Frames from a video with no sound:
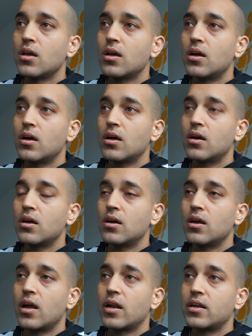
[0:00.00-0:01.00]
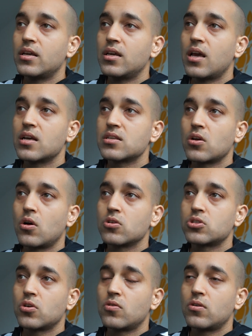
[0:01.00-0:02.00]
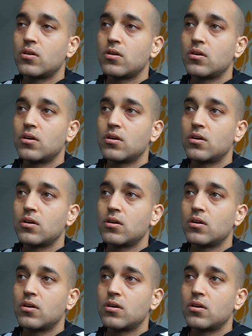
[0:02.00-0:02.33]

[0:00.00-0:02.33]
and he has also